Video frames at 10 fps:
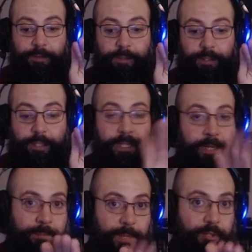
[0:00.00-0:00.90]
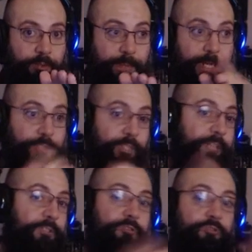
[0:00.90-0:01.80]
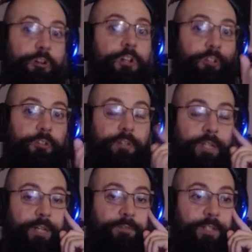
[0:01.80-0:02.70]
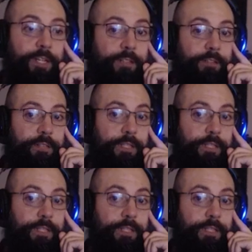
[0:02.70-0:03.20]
he got better. He actually got stronger after that.